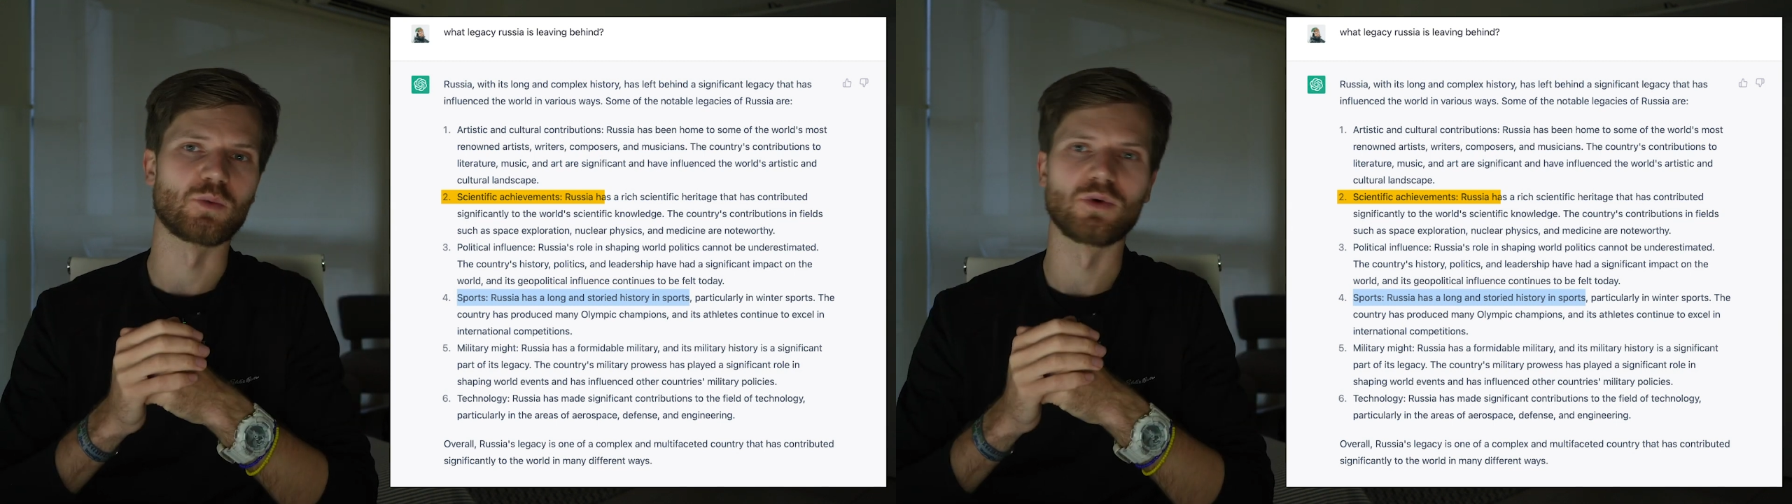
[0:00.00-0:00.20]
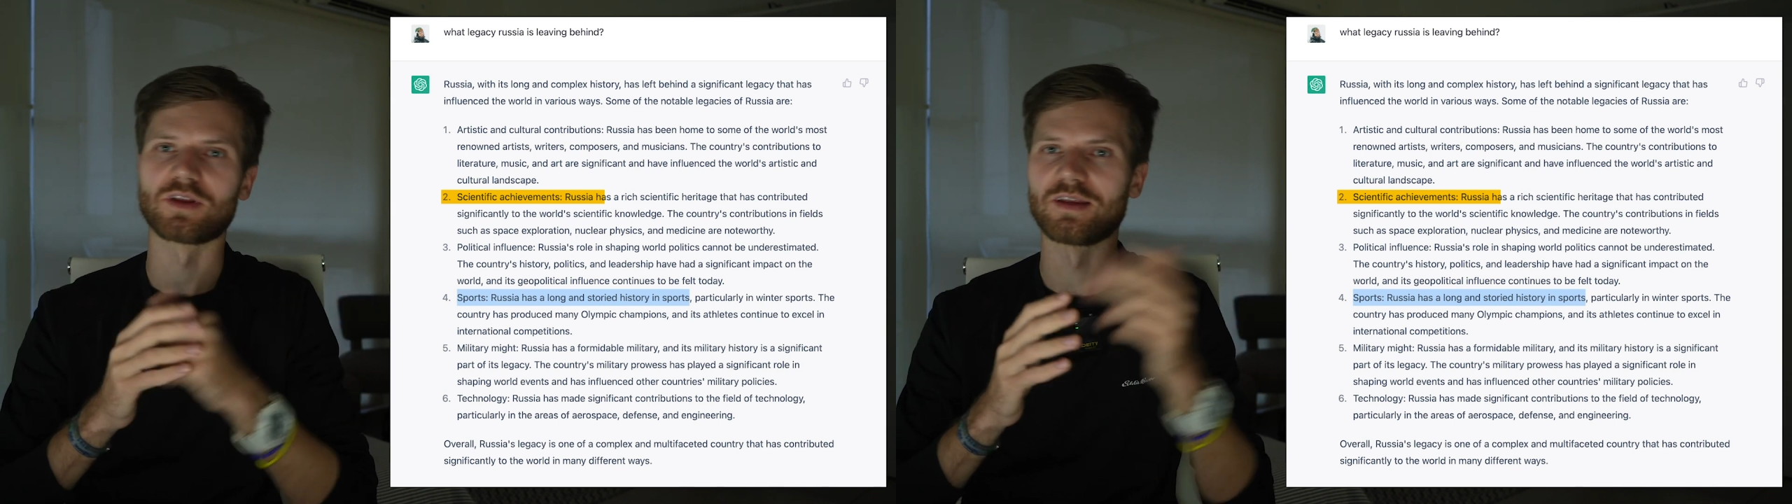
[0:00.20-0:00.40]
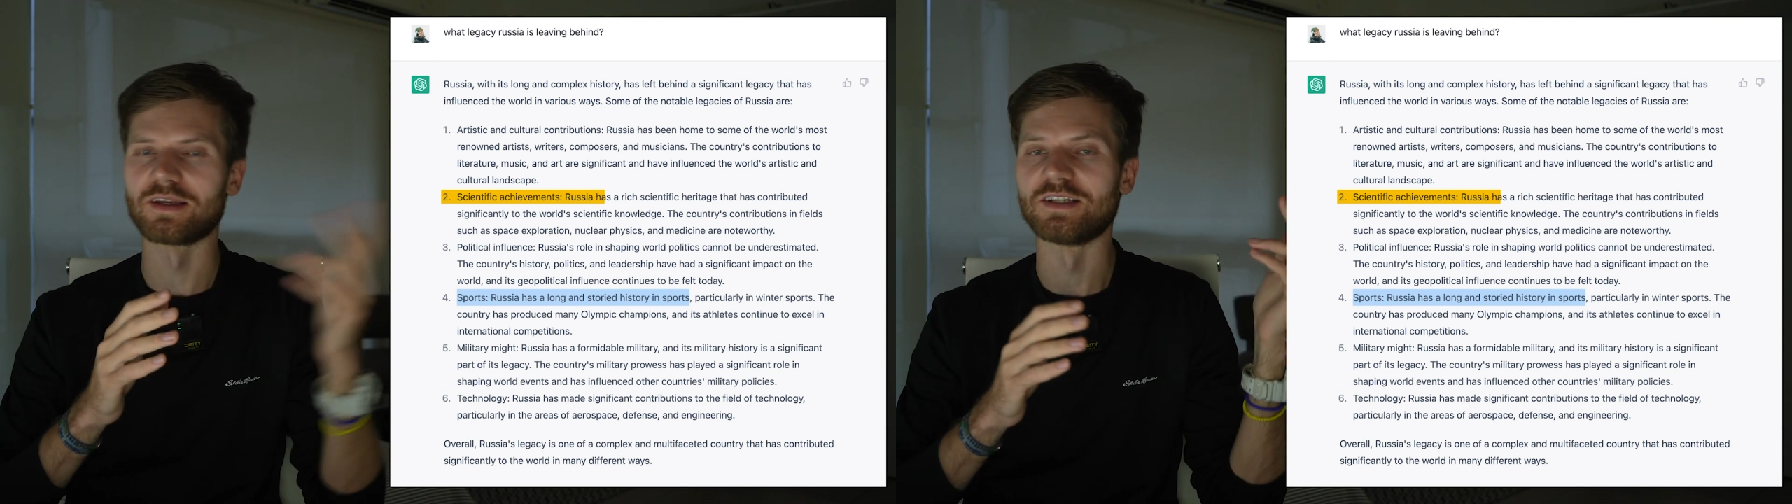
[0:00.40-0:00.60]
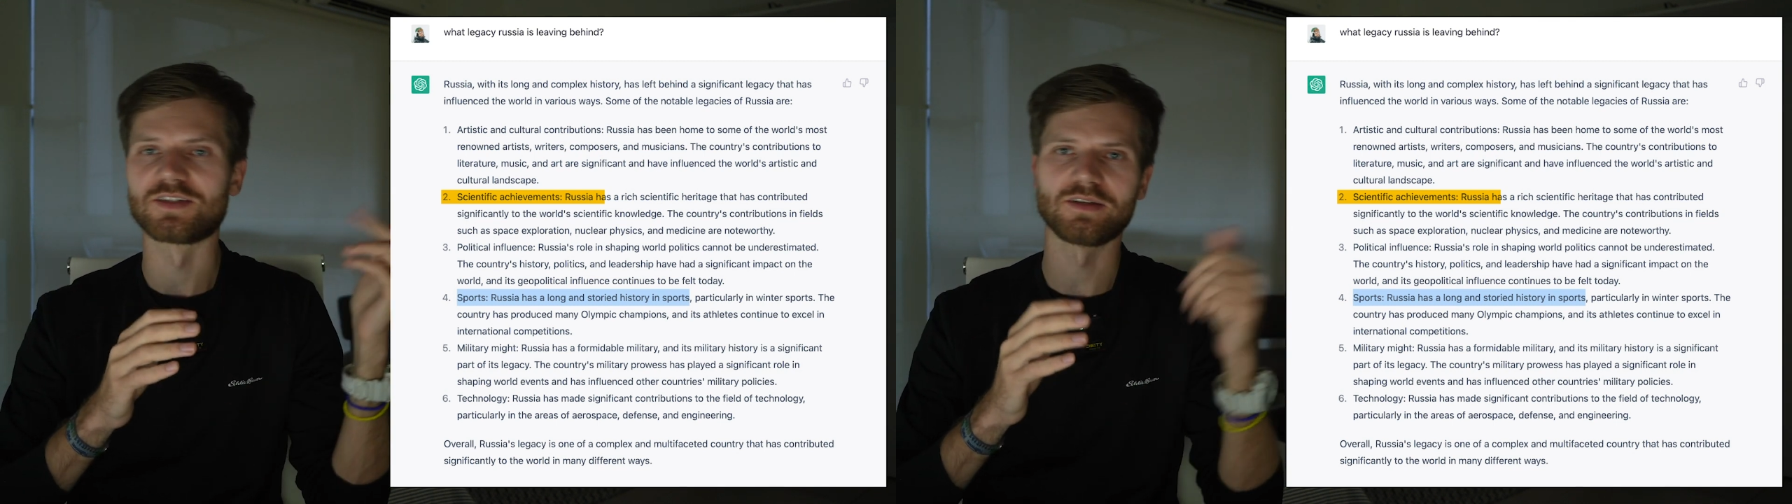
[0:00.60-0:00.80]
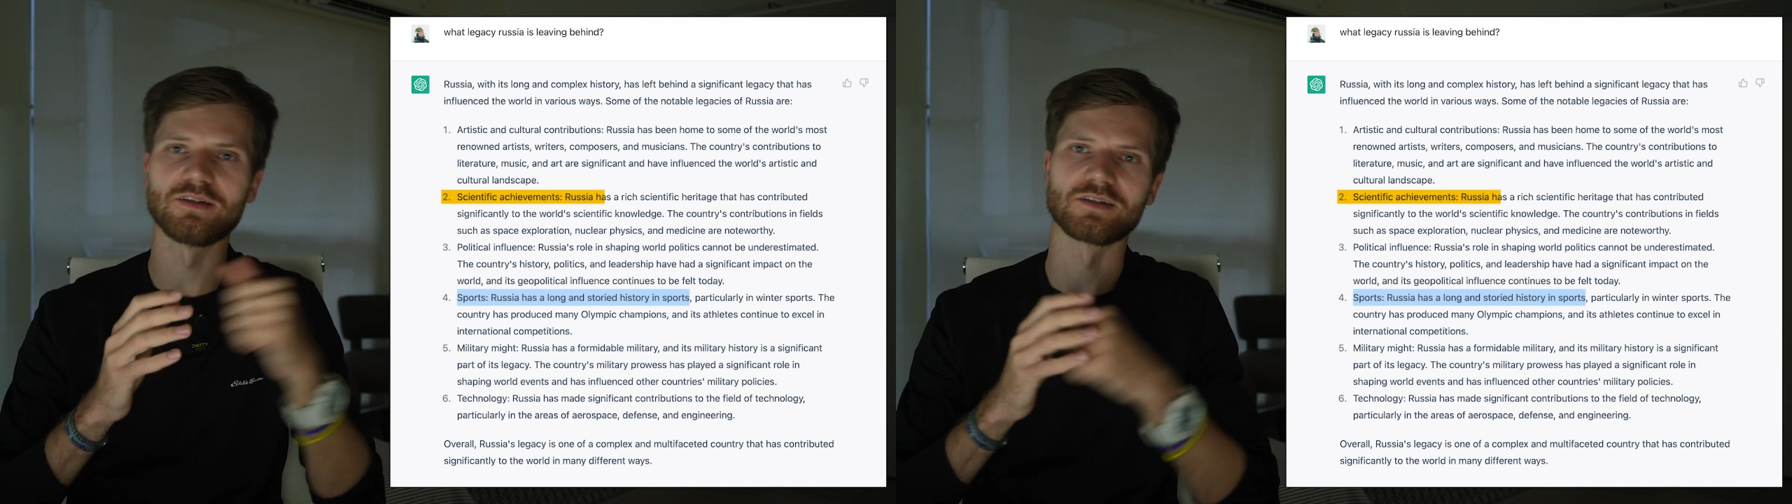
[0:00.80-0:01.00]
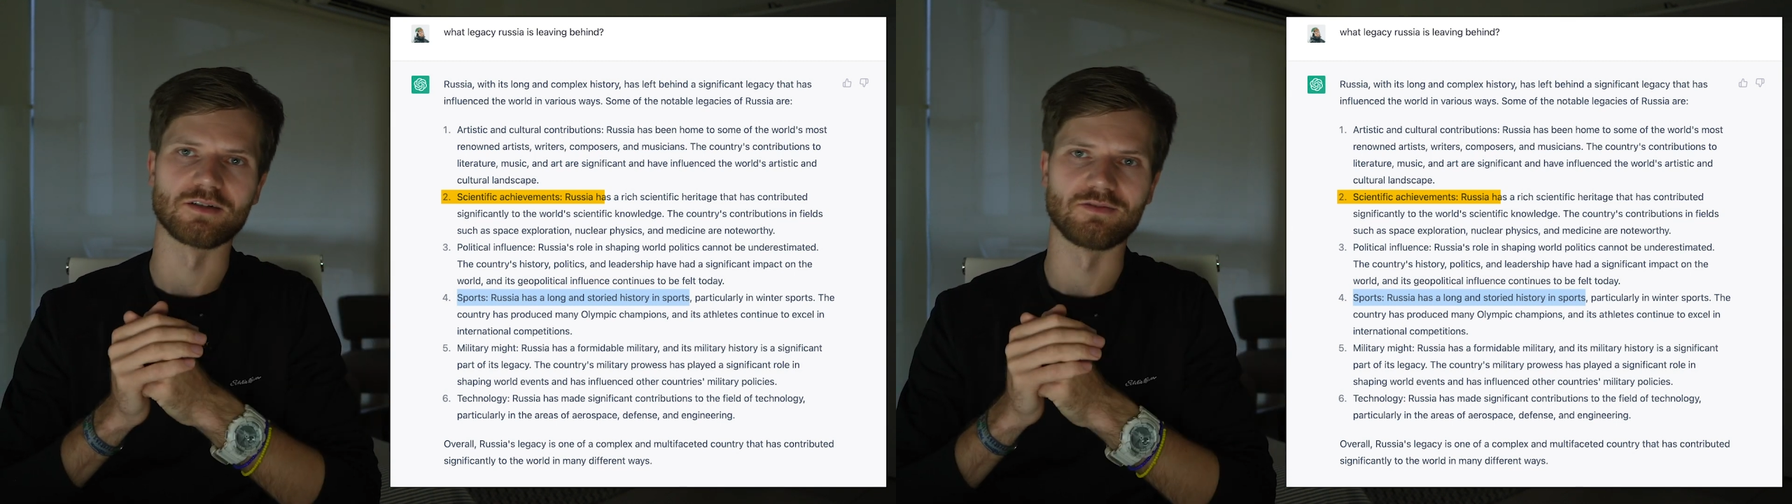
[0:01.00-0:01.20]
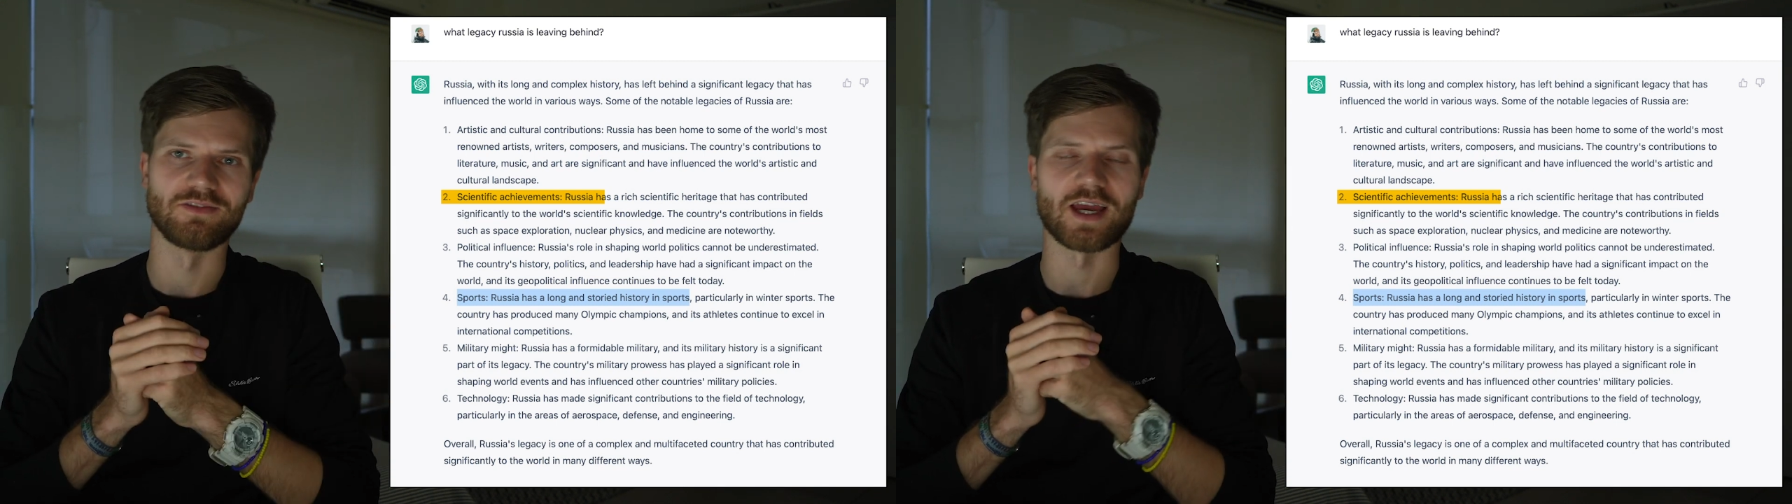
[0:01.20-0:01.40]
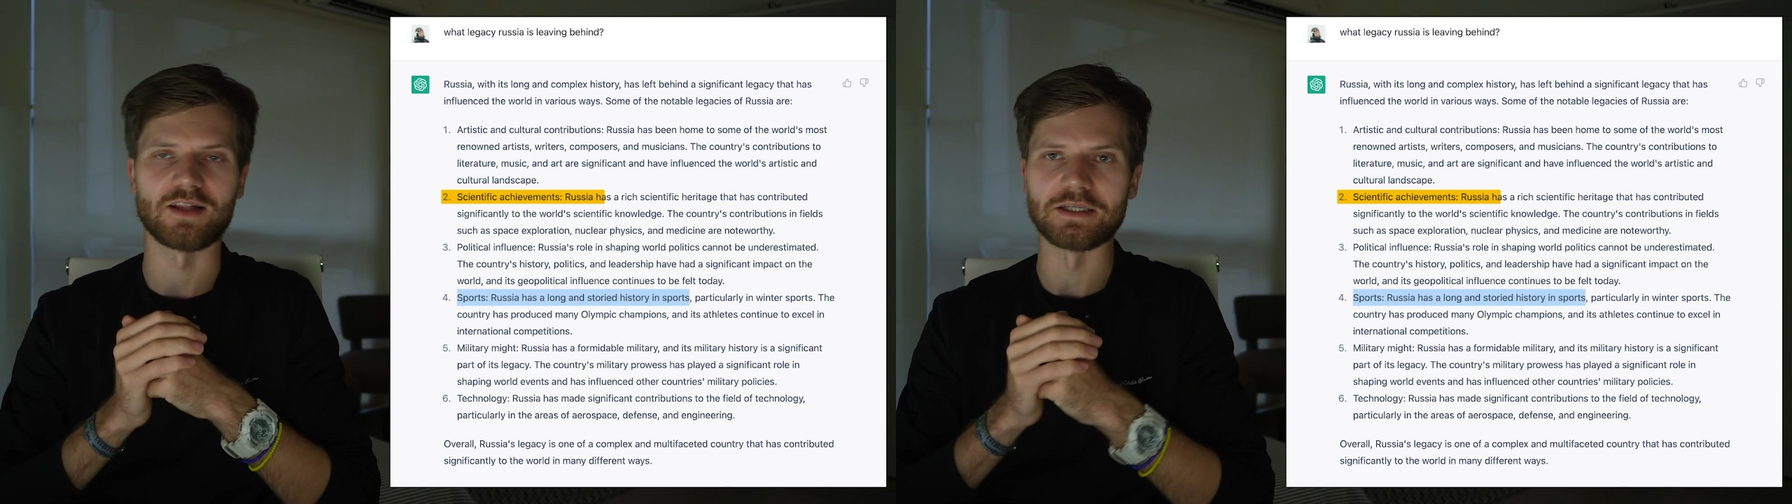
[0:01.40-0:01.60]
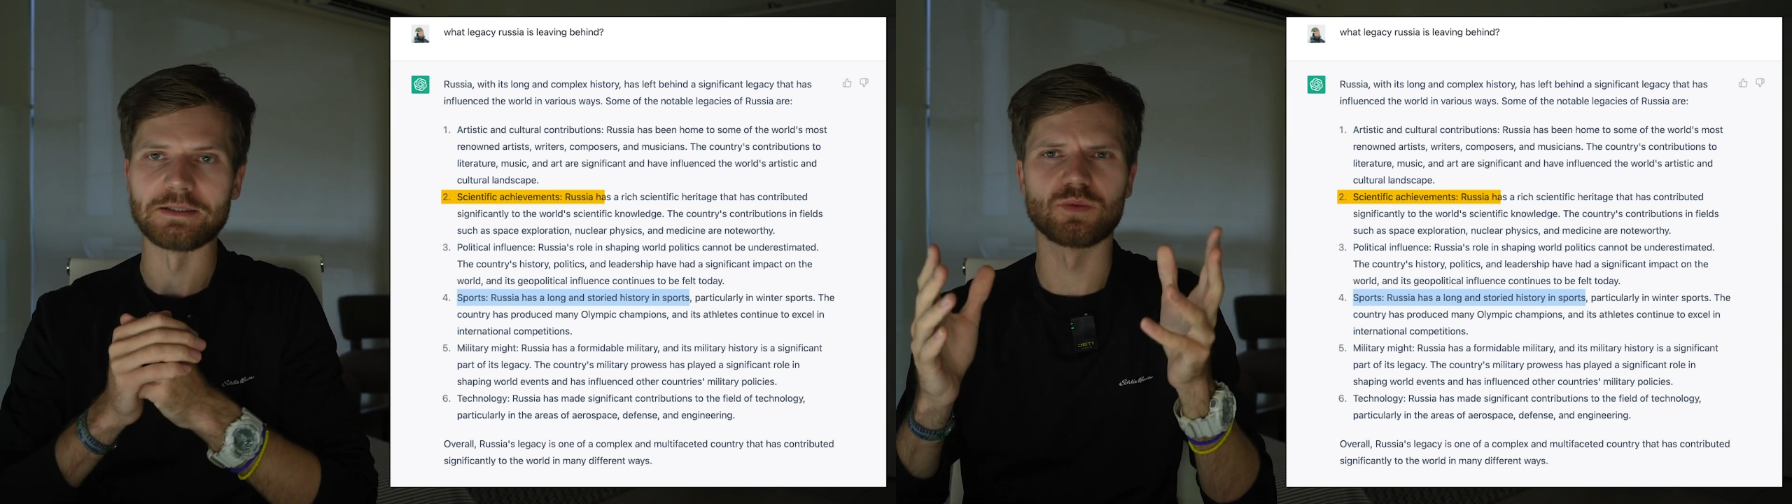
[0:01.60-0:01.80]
working in the Silicon Valley.